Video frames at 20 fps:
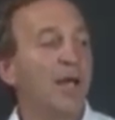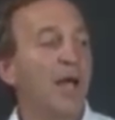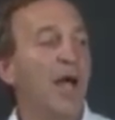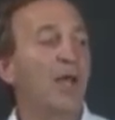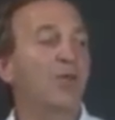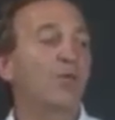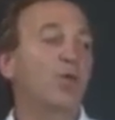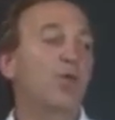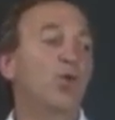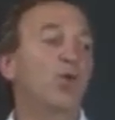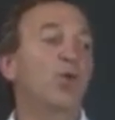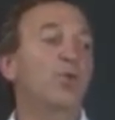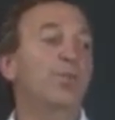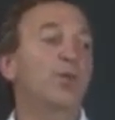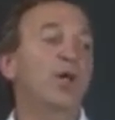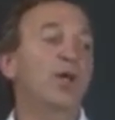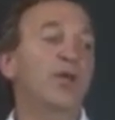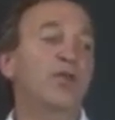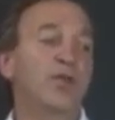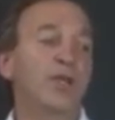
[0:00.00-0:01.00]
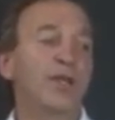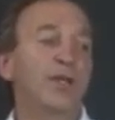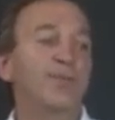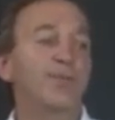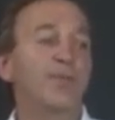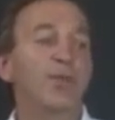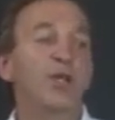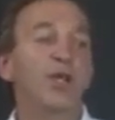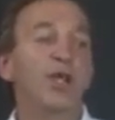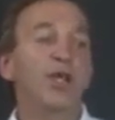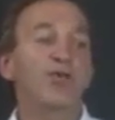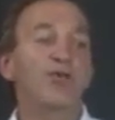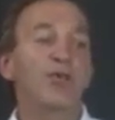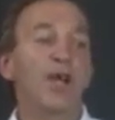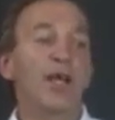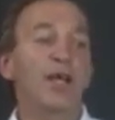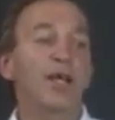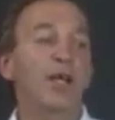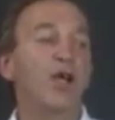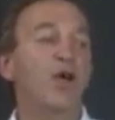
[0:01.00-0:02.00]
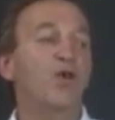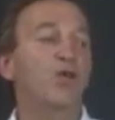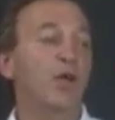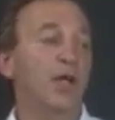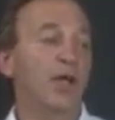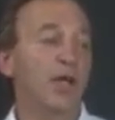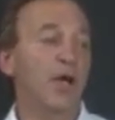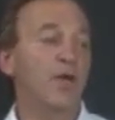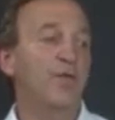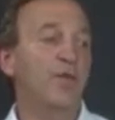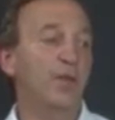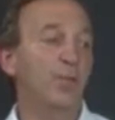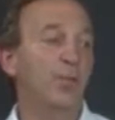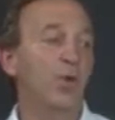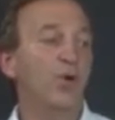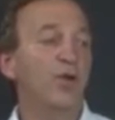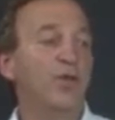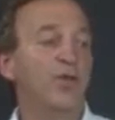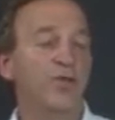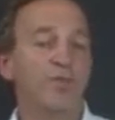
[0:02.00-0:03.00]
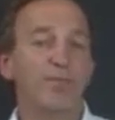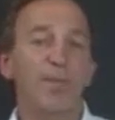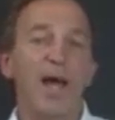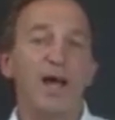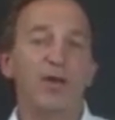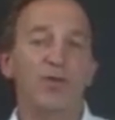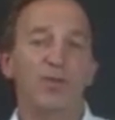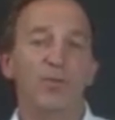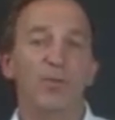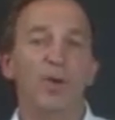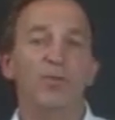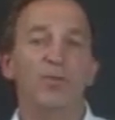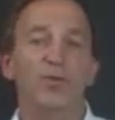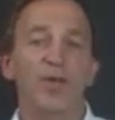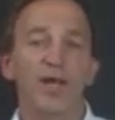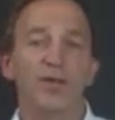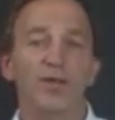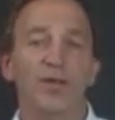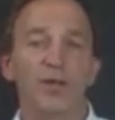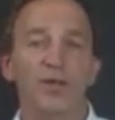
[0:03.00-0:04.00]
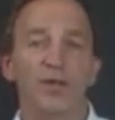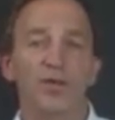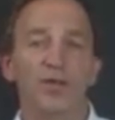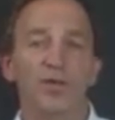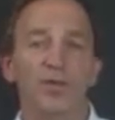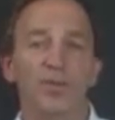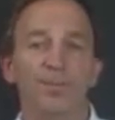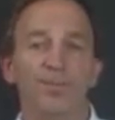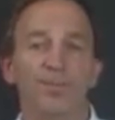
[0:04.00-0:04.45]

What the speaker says: As with all bursae, inject locally over the point of maximum tenderness.